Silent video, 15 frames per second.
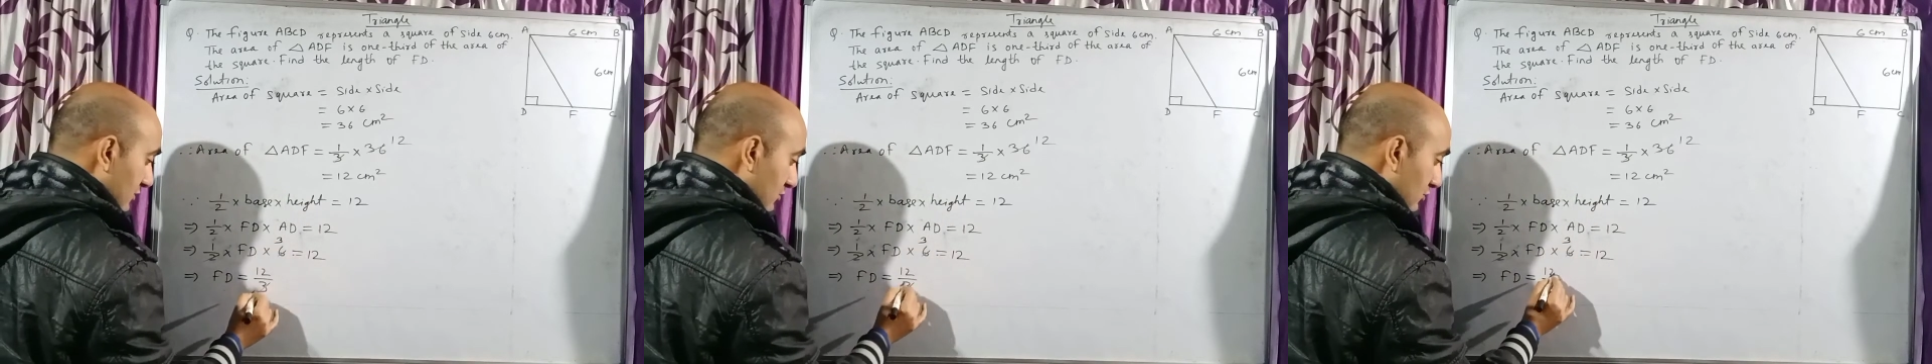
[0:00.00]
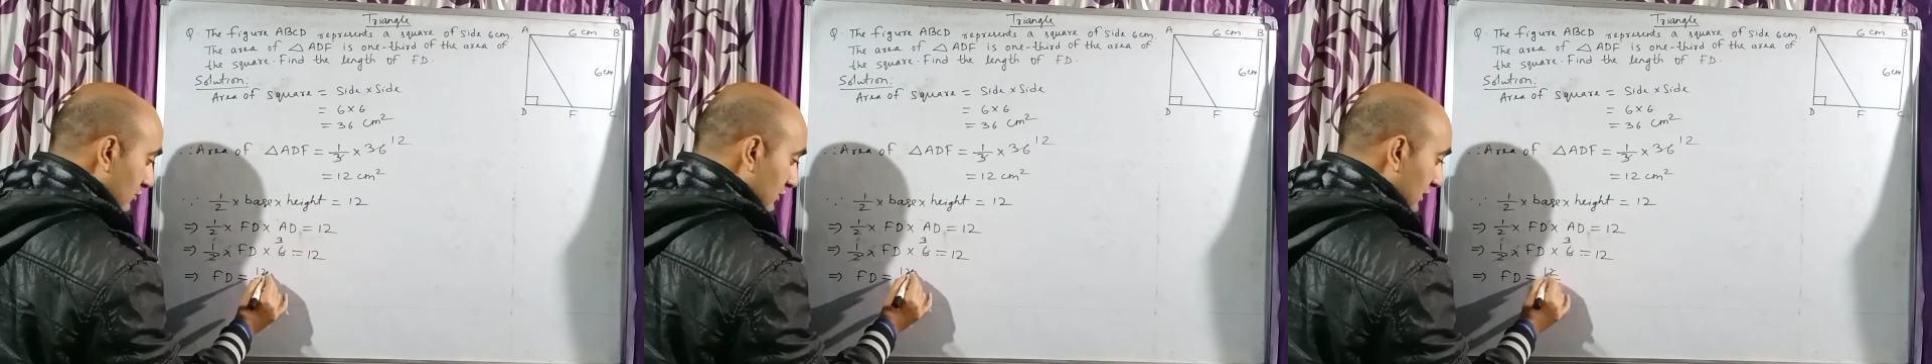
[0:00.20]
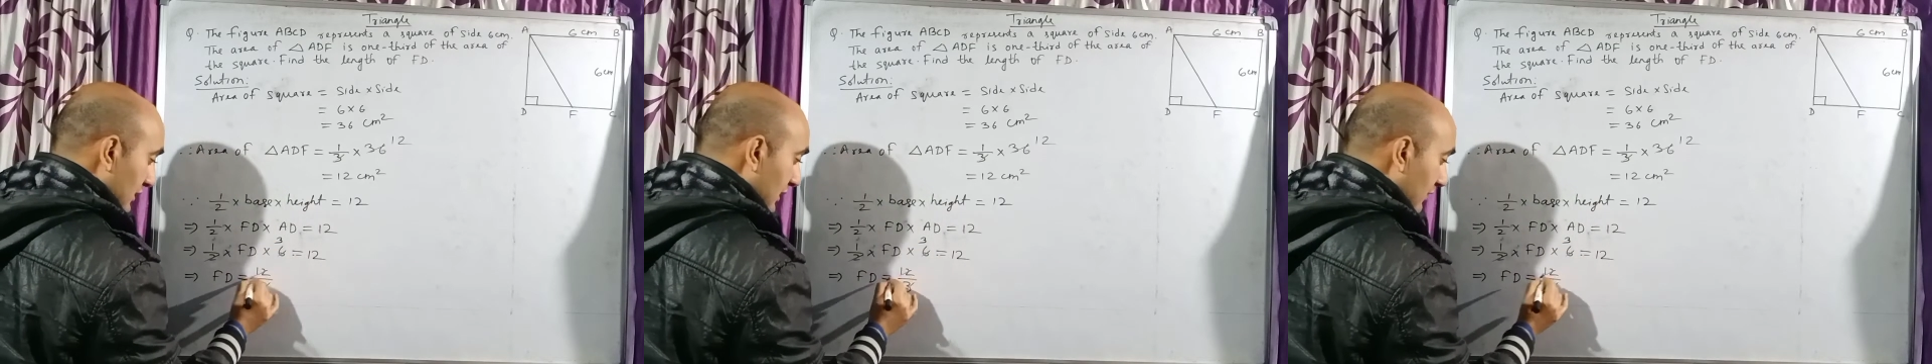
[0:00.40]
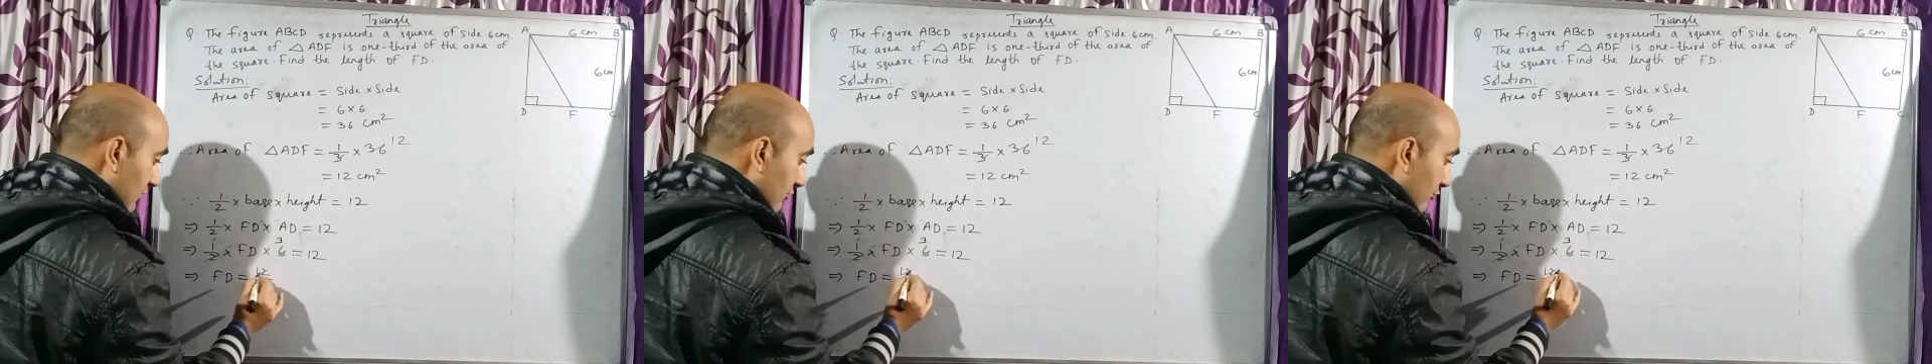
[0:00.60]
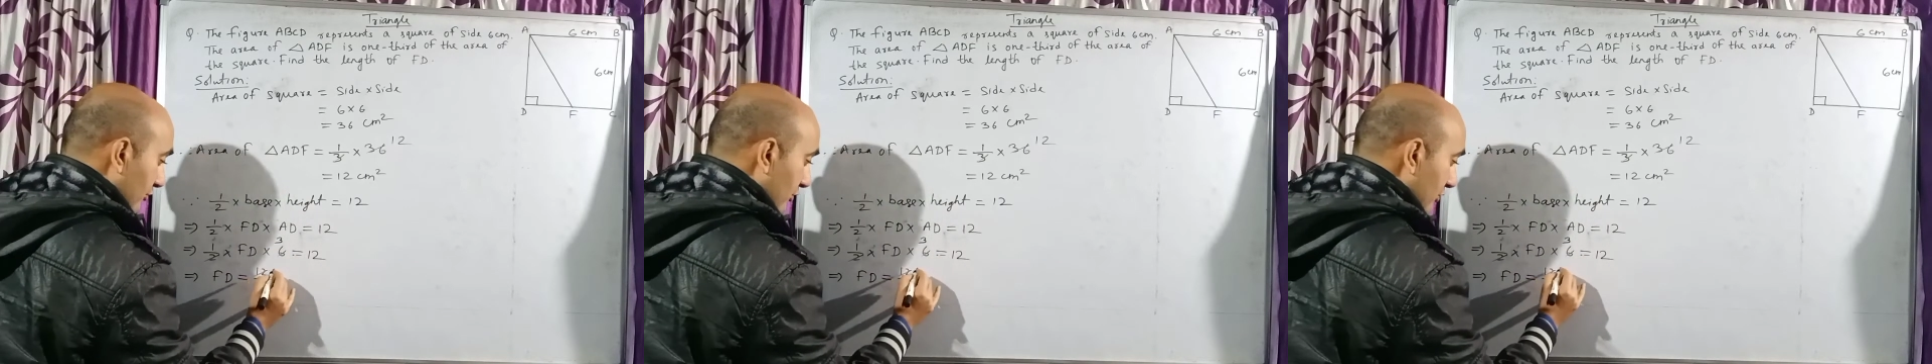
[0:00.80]
So
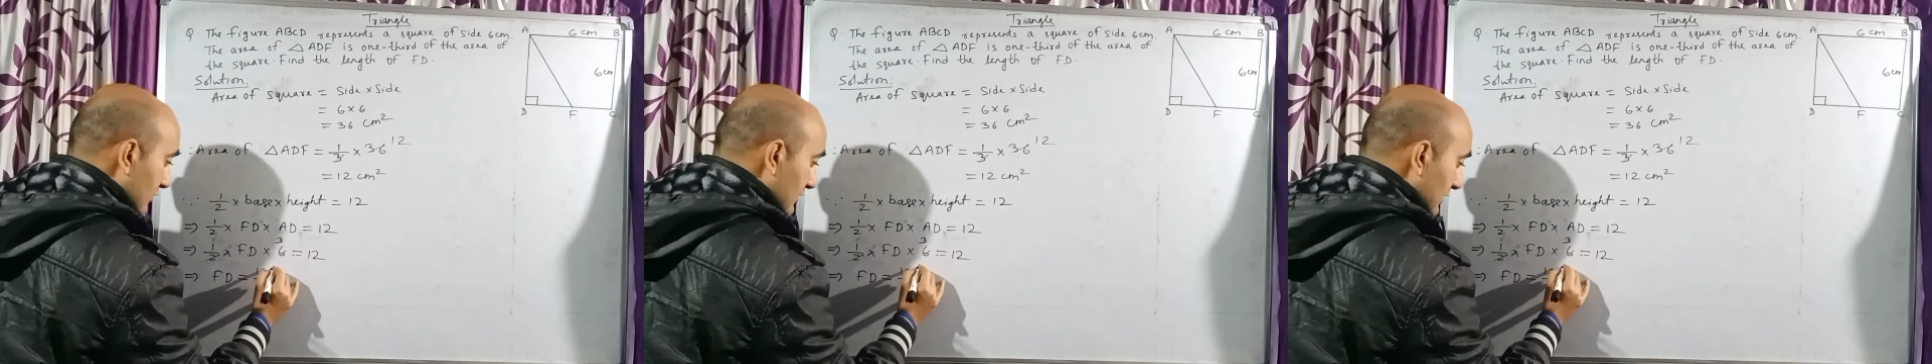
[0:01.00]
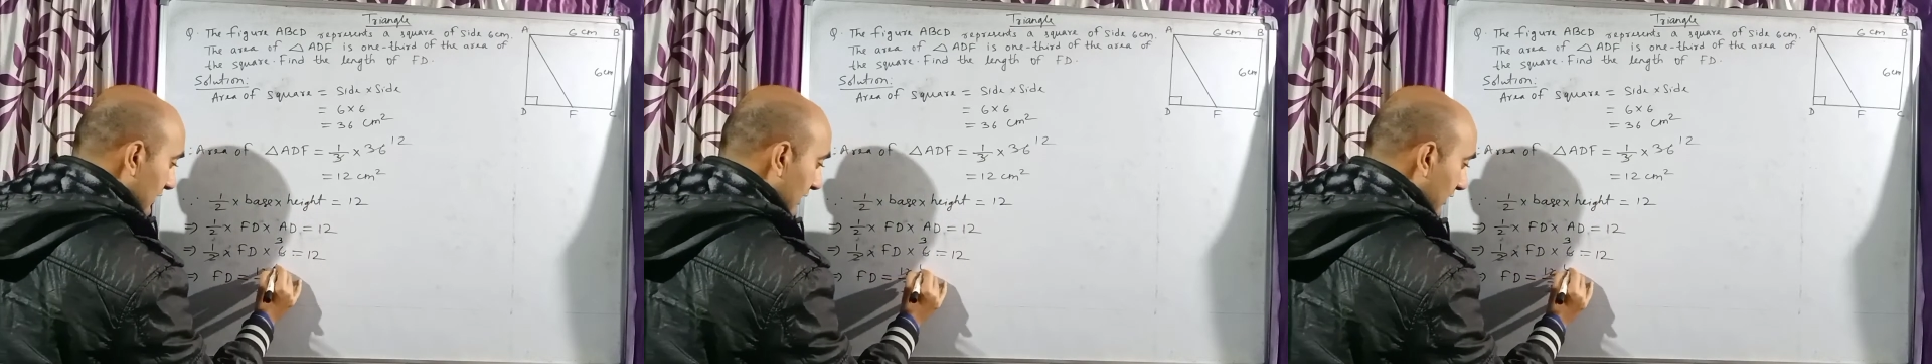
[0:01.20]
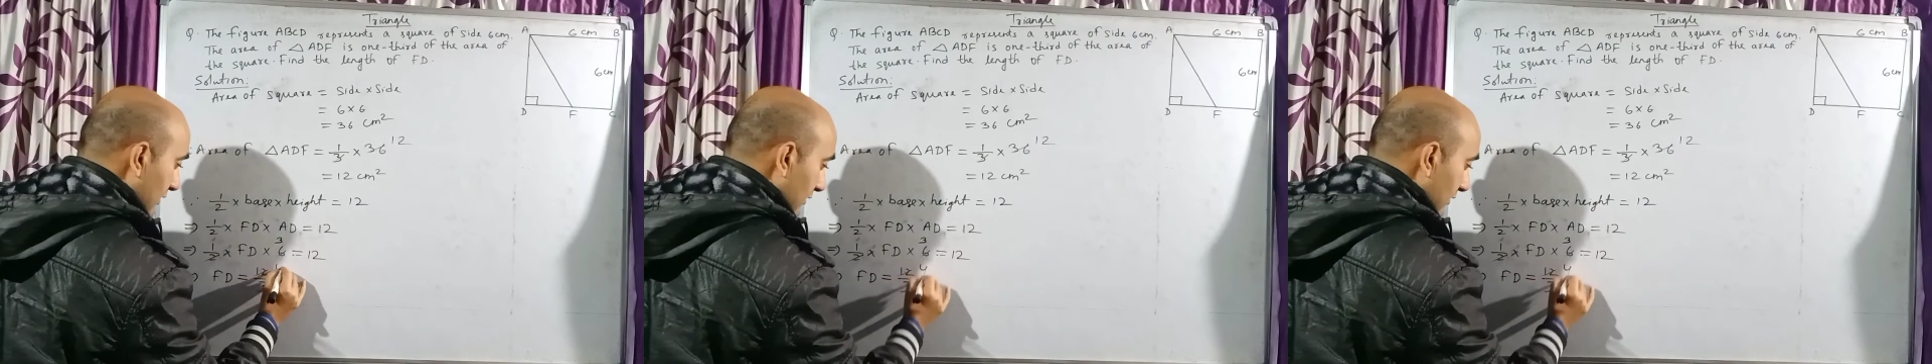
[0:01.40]
3, 4 is